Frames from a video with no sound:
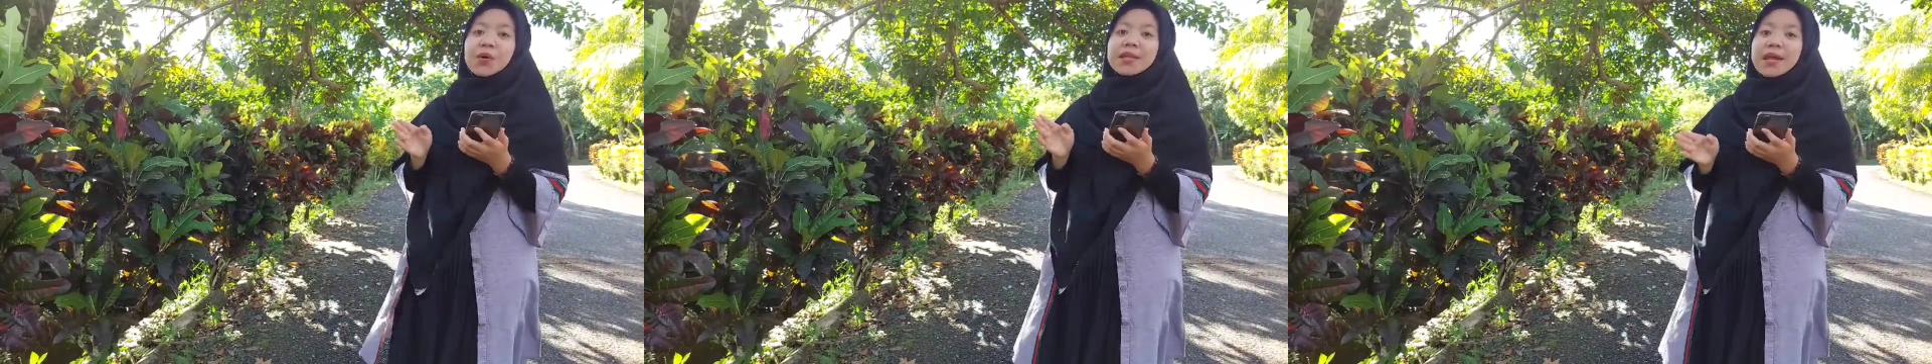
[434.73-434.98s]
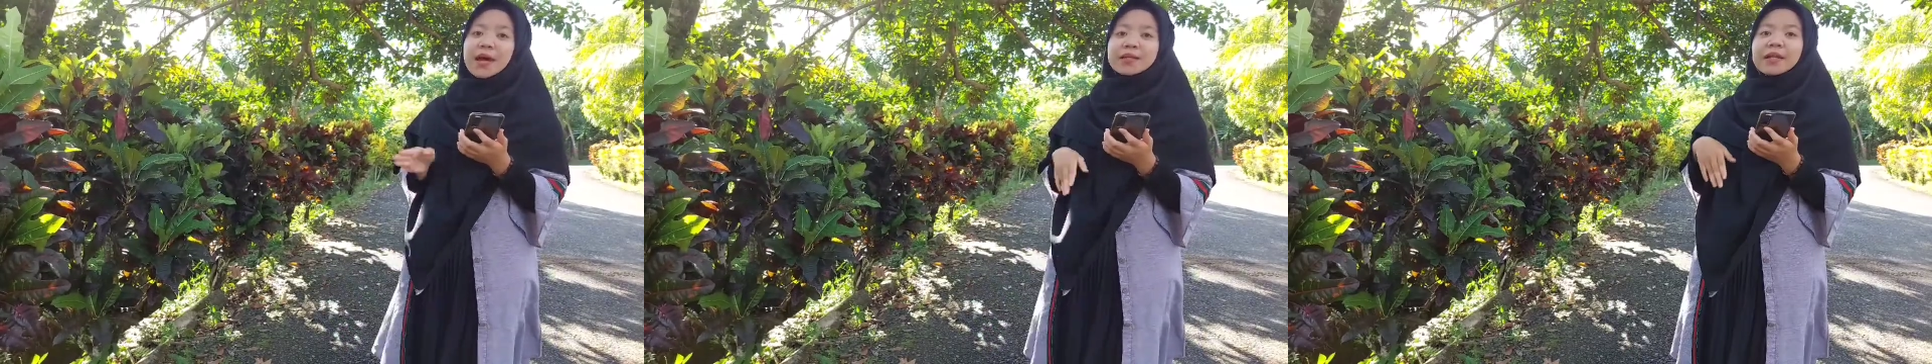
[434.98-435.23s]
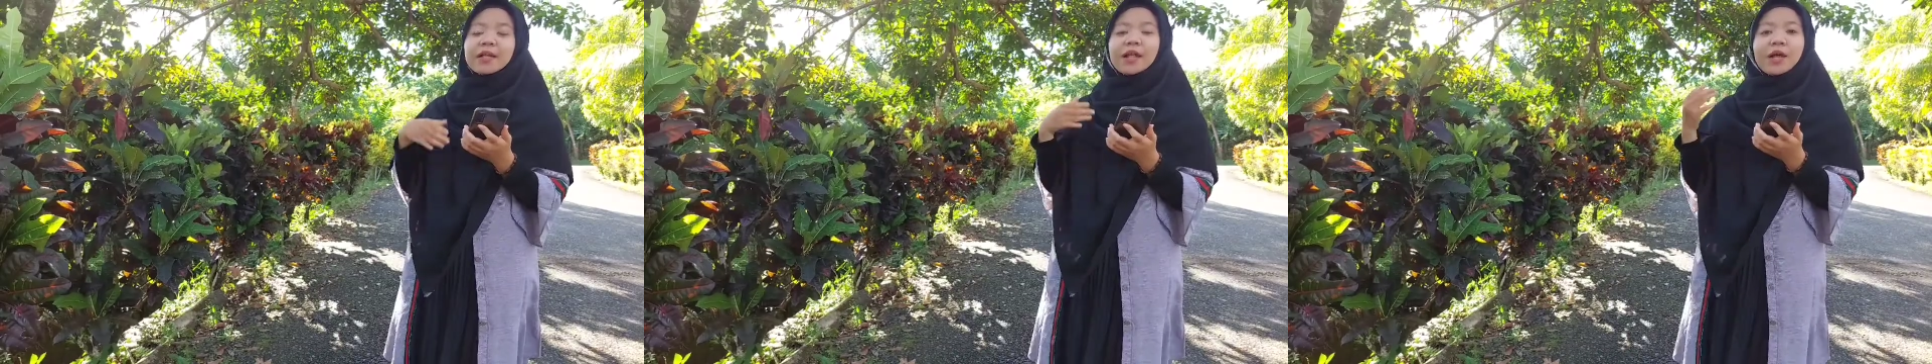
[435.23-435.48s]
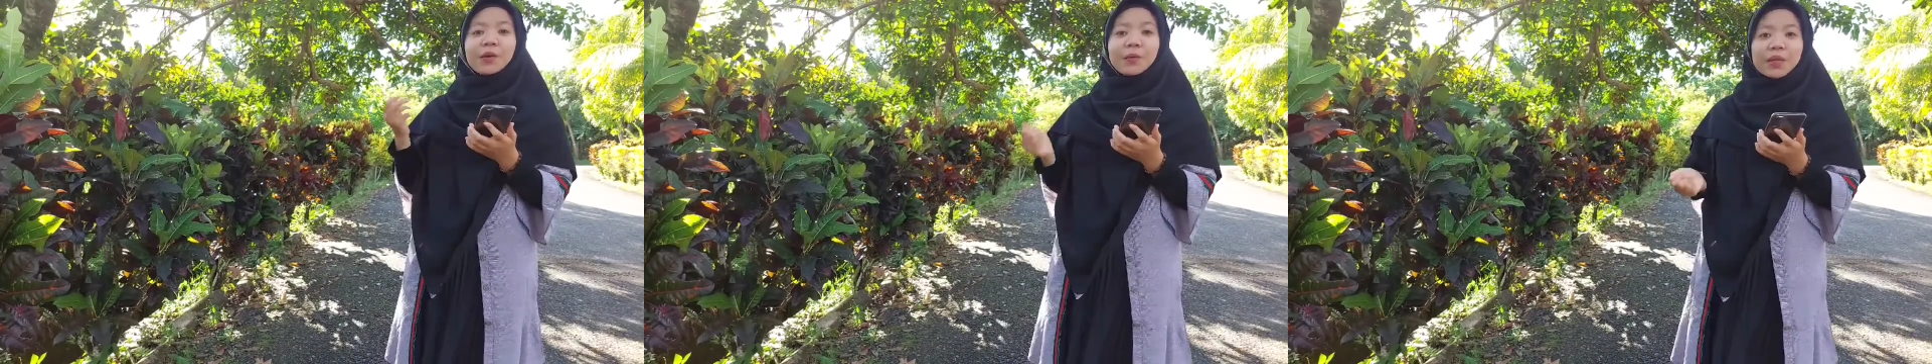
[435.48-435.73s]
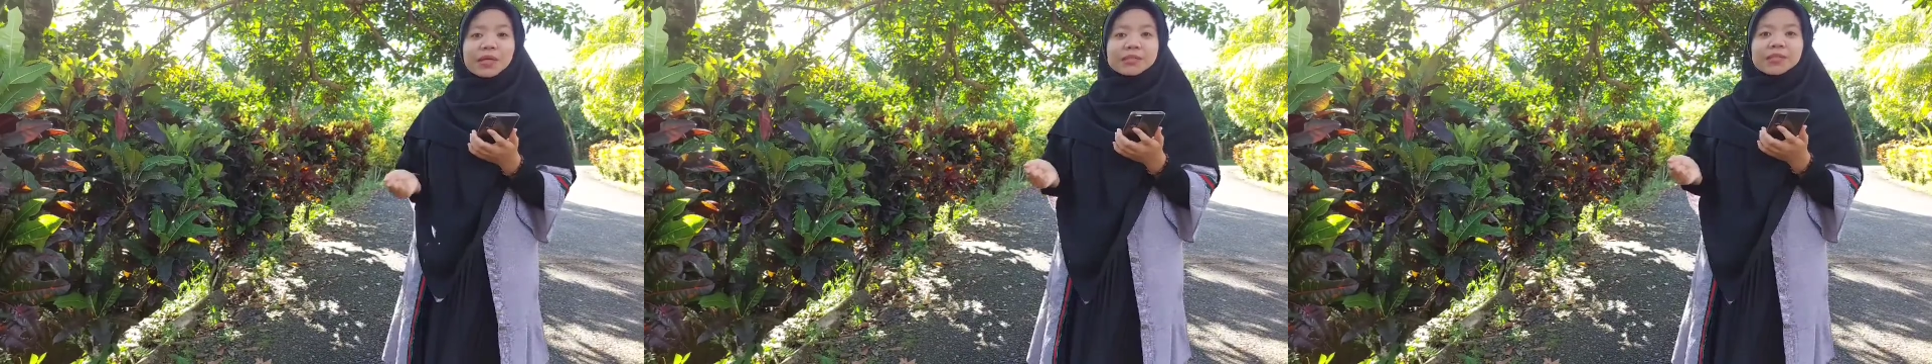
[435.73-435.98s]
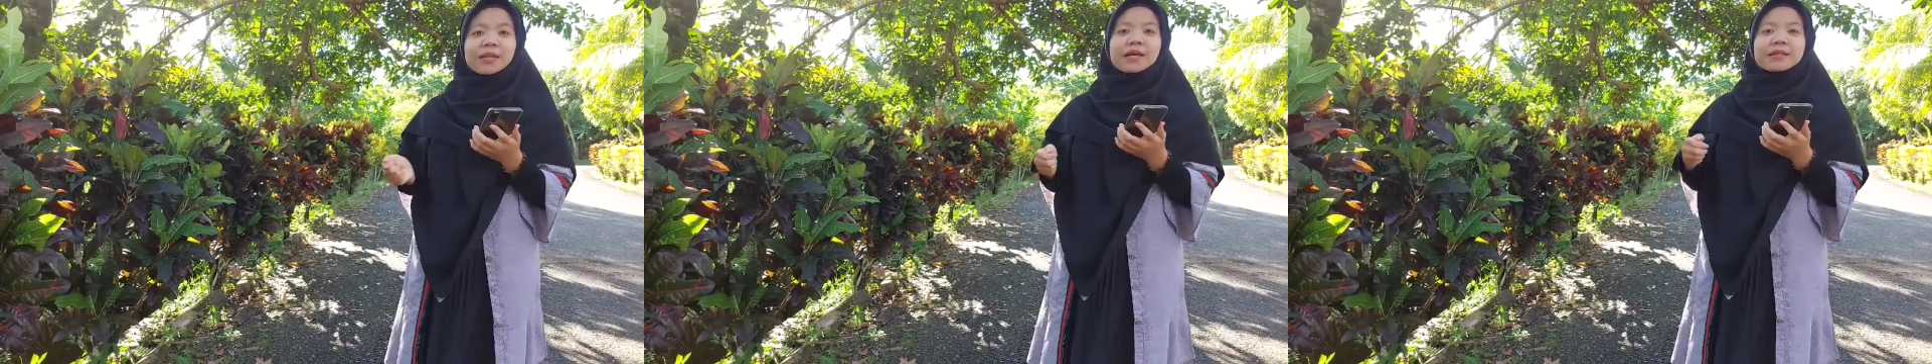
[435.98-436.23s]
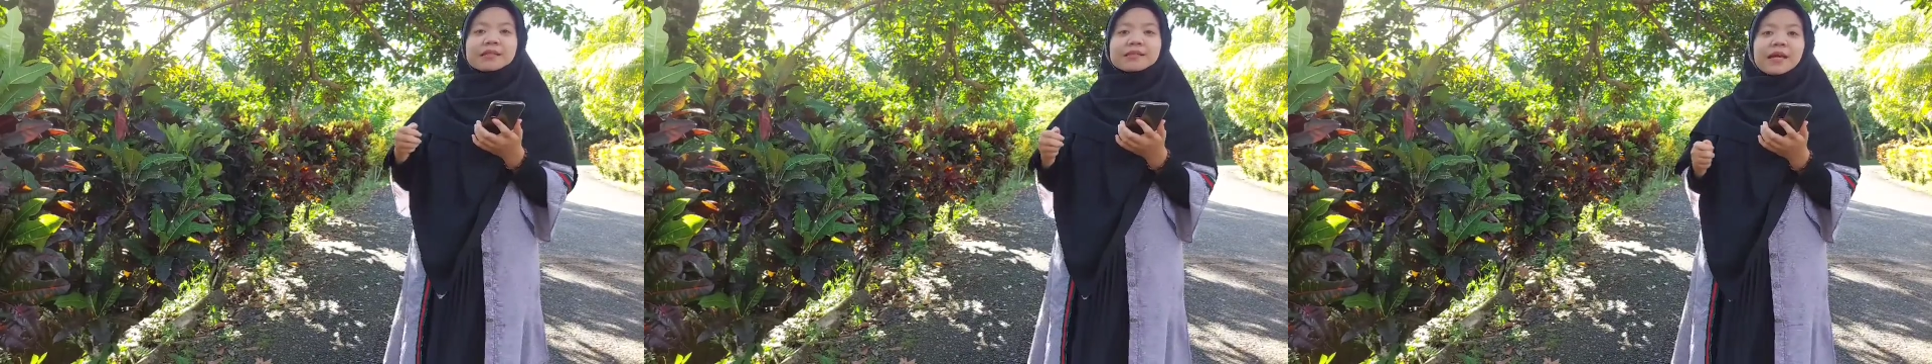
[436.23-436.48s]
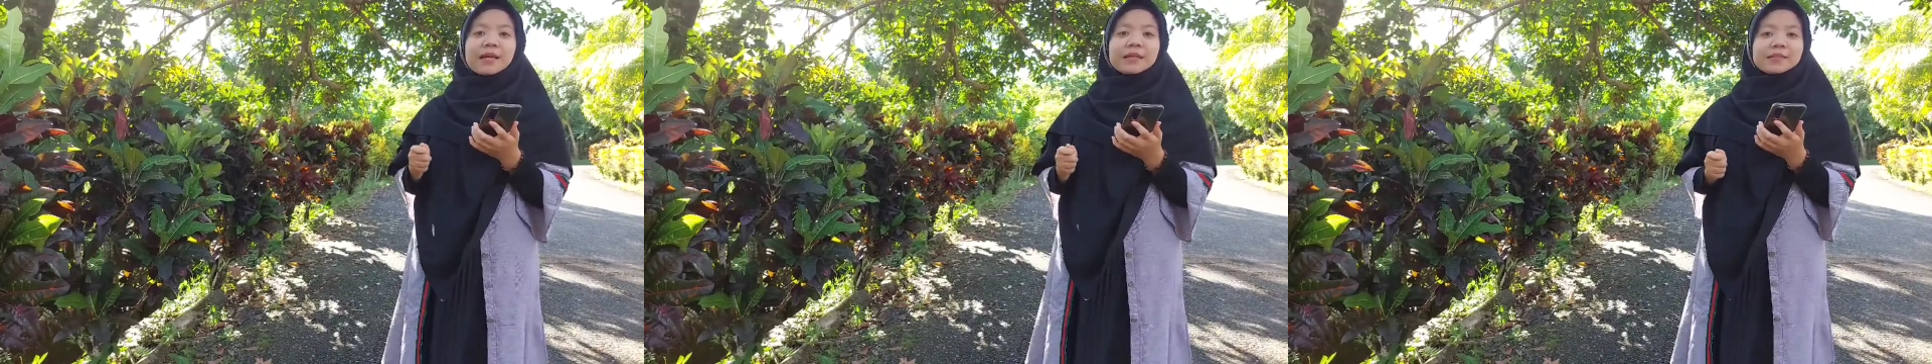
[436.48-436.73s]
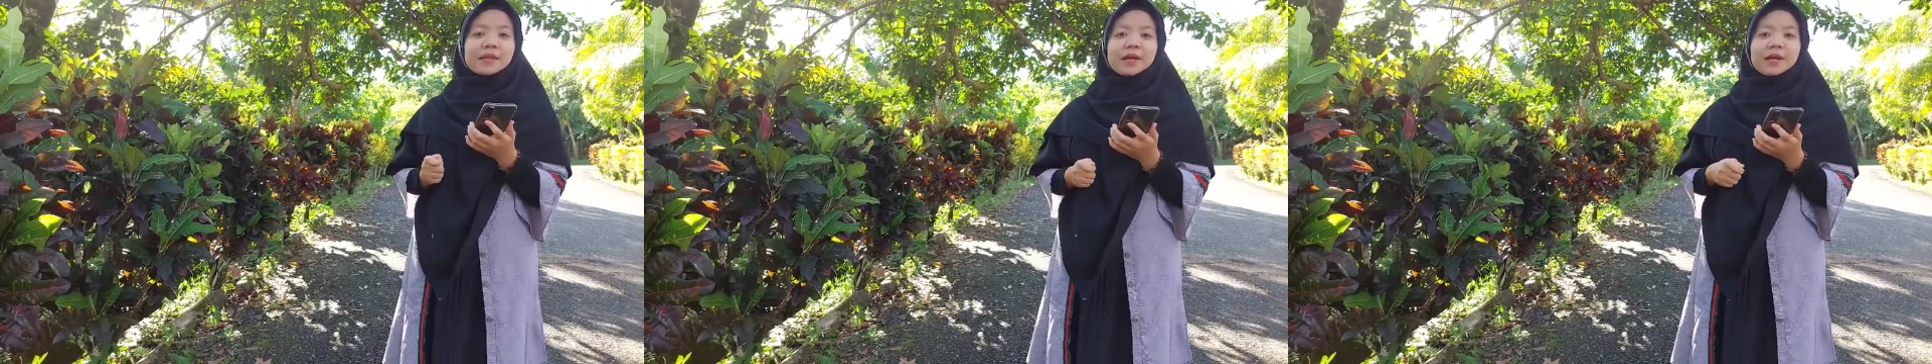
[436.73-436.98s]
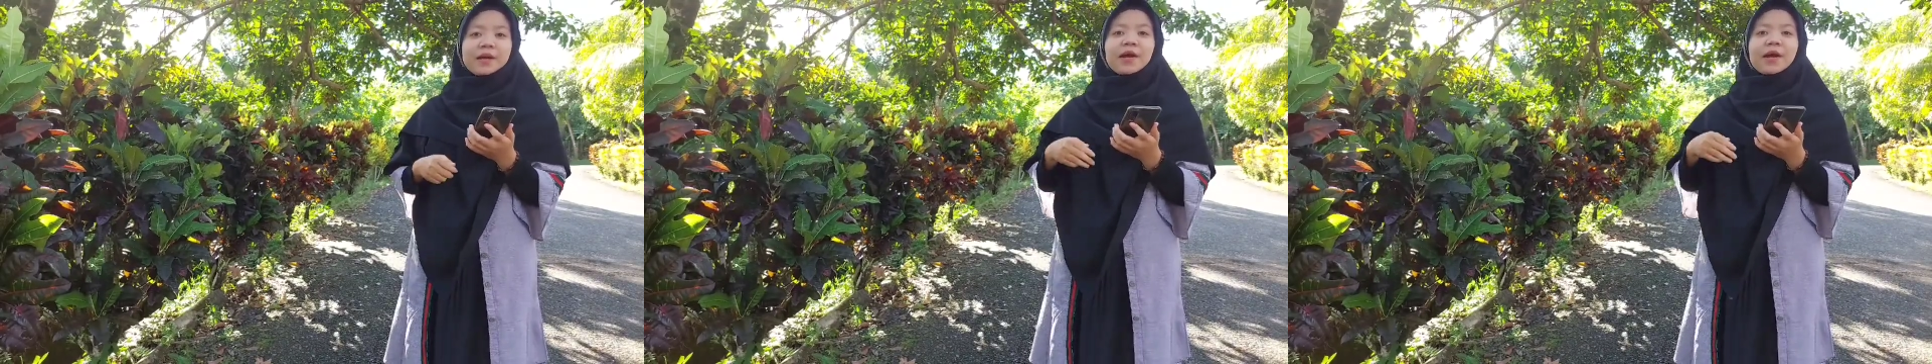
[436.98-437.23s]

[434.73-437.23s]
that language center